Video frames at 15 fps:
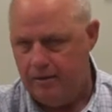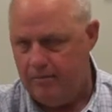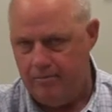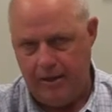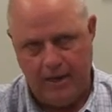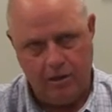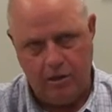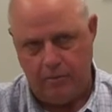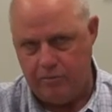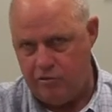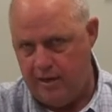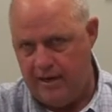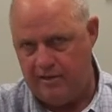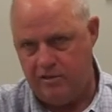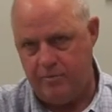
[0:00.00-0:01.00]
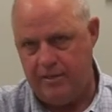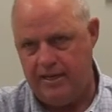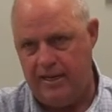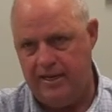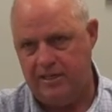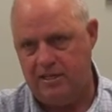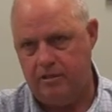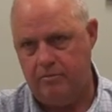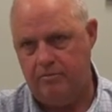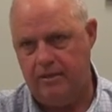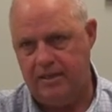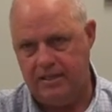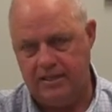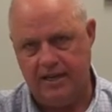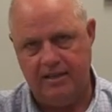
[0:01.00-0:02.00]
bicarb drives the potassium
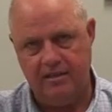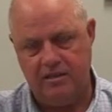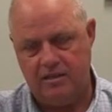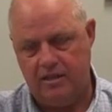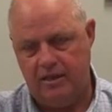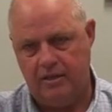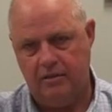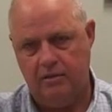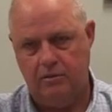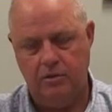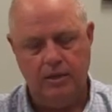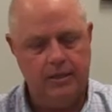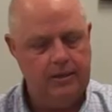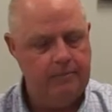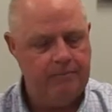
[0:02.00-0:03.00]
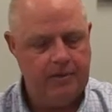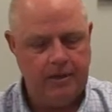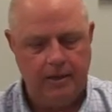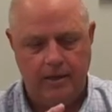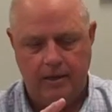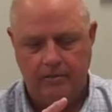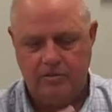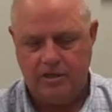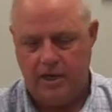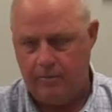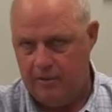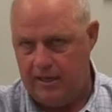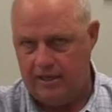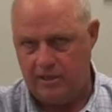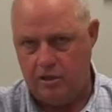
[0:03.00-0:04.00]
inside the cell, it
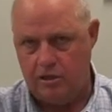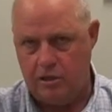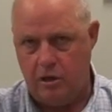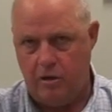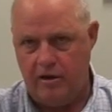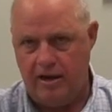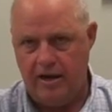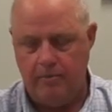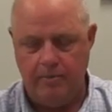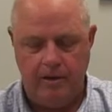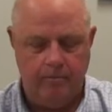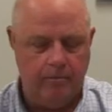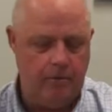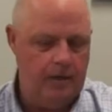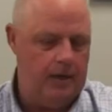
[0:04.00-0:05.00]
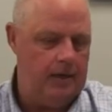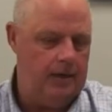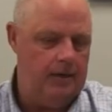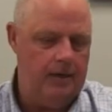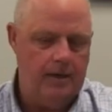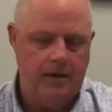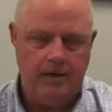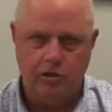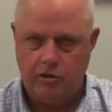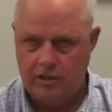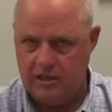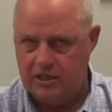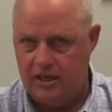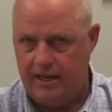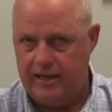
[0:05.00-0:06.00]
stabilizes the cardiac membrane,
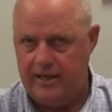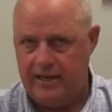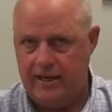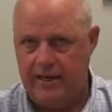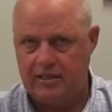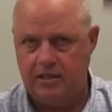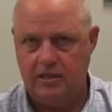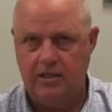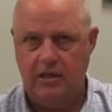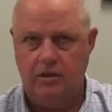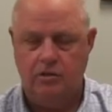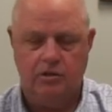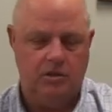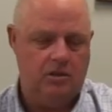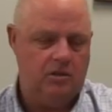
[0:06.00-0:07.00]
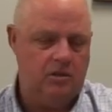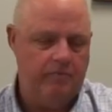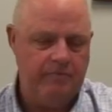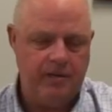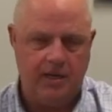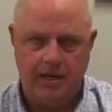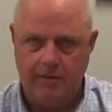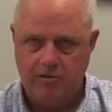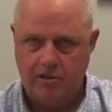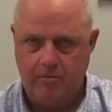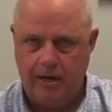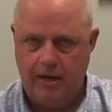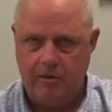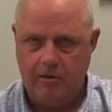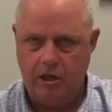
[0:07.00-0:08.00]
treats lactic acidosis, keeps the
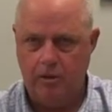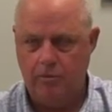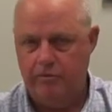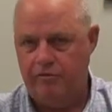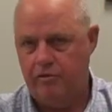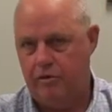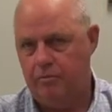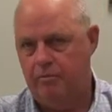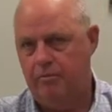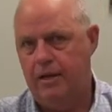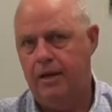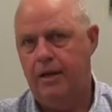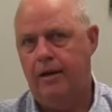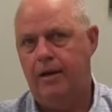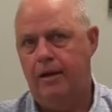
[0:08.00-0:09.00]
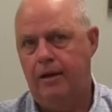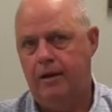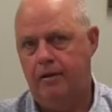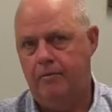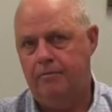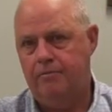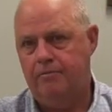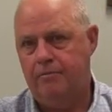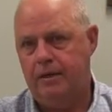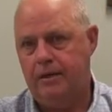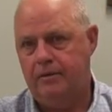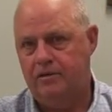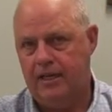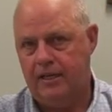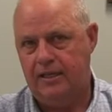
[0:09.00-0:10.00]
myoglobin from
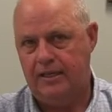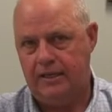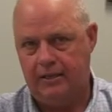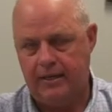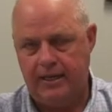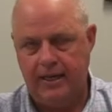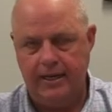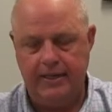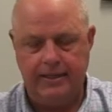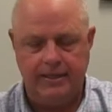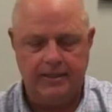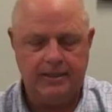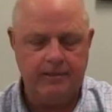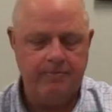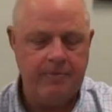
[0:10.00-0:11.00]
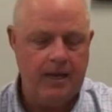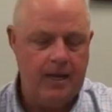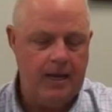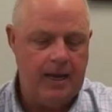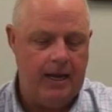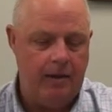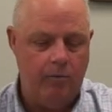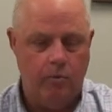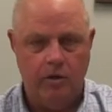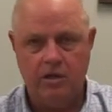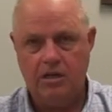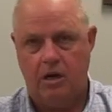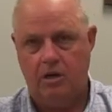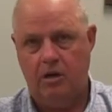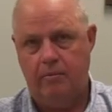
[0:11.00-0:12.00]
settling in the kidneys. And we're
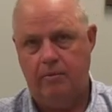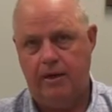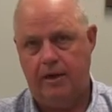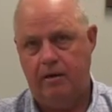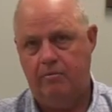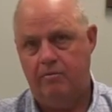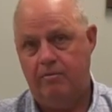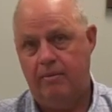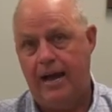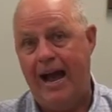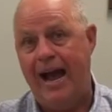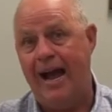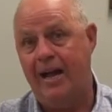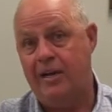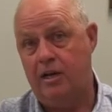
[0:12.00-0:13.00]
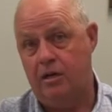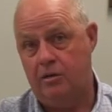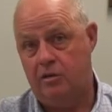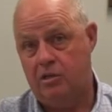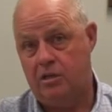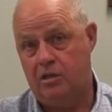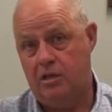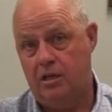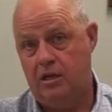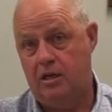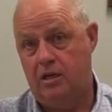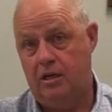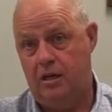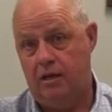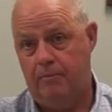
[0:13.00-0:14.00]
talking about high dose
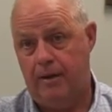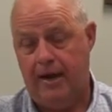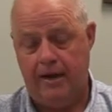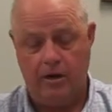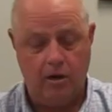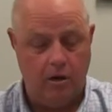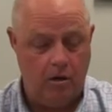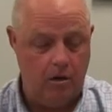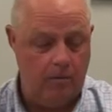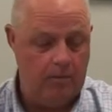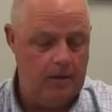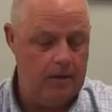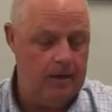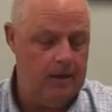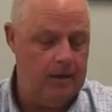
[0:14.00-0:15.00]
bicarb.